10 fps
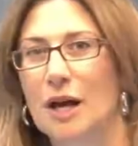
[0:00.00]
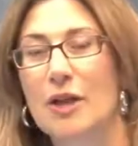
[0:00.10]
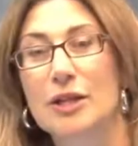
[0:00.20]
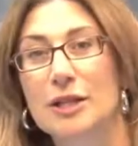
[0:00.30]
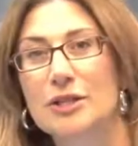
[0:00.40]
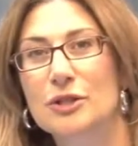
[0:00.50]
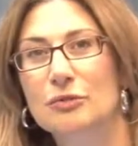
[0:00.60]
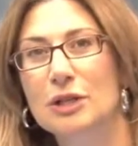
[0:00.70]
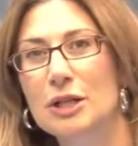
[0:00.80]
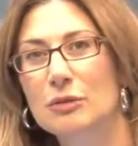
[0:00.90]
I think there's
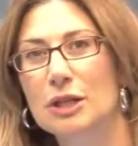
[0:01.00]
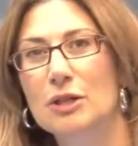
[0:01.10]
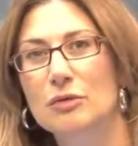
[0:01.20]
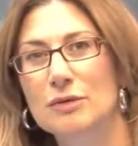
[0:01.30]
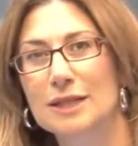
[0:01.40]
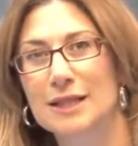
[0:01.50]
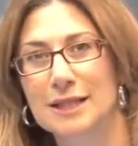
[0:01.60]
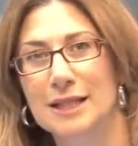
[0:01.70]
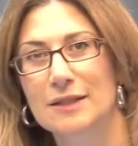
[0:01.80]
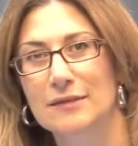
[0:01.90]
three critical
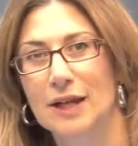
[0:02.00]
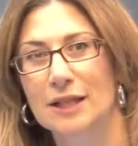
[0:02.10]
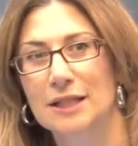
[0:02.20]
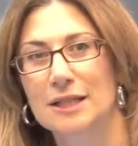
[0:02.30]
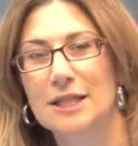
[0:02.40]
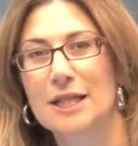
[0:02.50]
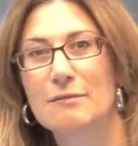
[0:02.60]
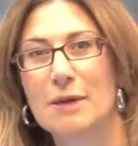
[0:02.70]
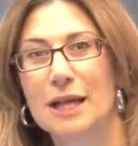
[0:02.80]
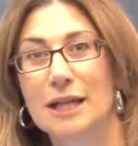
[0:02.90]
success factors
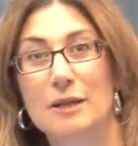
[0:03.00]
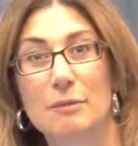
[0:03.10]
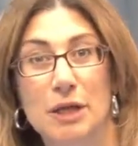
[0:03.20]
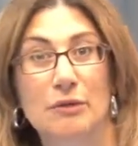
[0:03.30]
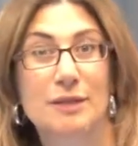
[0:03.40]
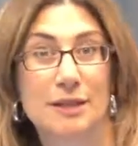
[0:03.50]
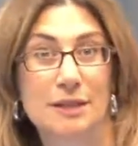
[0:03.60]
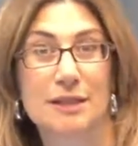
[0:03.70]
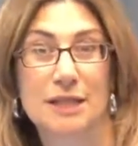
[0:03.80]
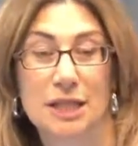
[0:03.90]
in making the
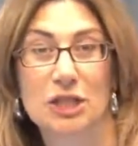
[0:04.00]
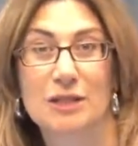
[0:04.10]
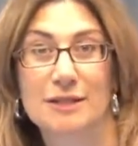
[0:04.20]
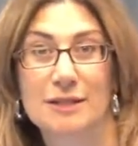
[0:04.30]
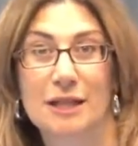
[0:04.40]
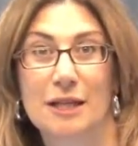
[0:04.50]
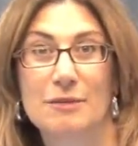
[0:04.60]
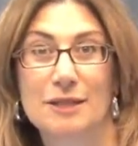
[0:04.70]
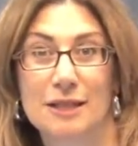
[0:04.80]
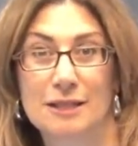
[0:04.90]
peer-assisted teaching scheme
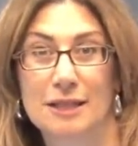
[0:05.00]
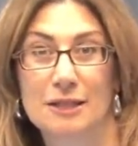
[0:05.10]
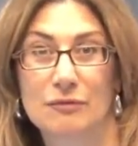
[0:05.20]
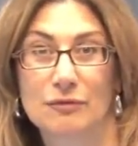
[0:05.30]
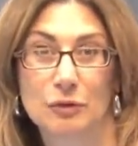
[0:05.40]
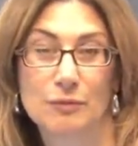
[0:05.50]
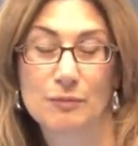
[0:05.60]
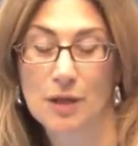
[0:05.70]
successful.